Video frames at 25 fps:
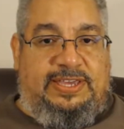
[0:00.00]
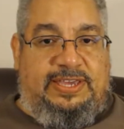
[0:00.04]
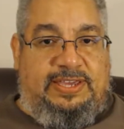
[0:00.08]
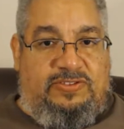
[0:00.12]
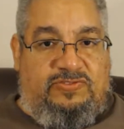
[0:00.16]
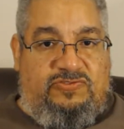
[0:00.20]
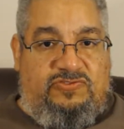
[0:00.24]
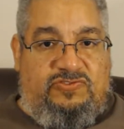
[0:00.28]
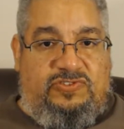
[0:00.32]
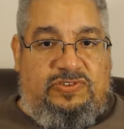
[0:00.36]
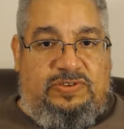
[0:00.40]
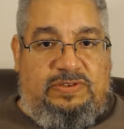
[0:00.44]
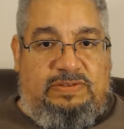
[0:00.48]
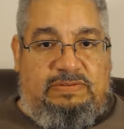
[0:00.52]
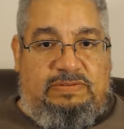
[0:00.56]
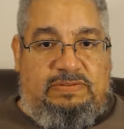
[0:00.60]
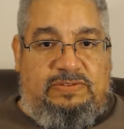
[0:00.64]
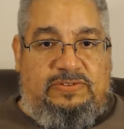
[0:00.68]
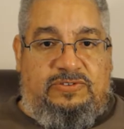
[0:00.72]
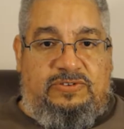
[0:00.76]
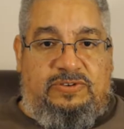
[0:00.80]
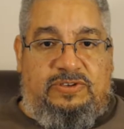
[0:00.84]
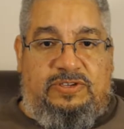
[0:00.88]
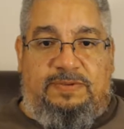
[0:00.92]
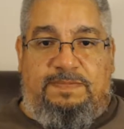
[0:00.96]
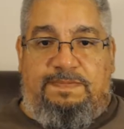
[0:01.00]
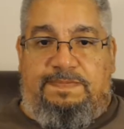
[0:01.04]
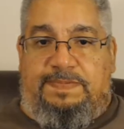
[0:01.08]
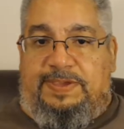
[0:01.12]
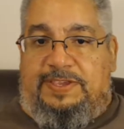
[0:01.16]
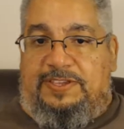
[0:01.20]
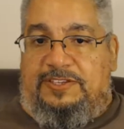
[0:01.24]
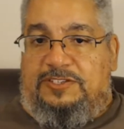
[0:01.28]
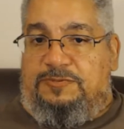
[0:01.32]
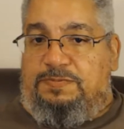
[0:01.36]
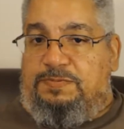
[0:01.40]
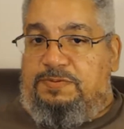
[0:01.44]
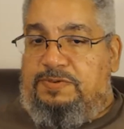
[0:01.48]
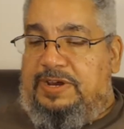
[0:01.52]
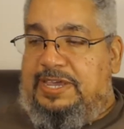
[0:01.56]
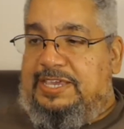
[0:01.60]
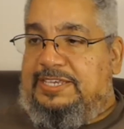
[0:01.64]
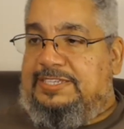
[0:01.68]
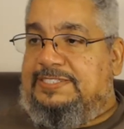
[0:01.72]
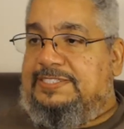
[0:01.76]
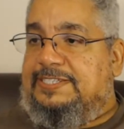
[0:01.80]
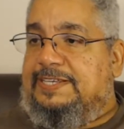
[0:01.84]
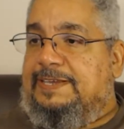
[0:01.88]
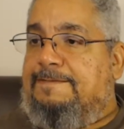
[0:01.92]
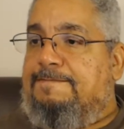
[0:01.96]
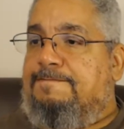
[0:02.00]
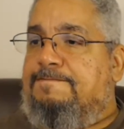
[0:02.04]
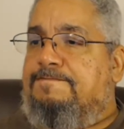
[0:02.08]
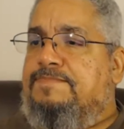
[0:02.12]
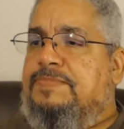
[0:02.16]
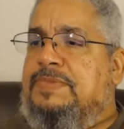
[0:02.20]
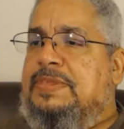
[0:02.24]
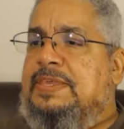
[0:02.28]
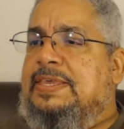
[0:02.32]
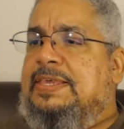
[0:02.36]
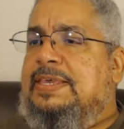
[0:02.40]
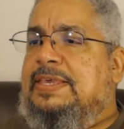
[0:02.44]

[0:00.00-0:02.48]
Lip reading: engine, so it compares pricing.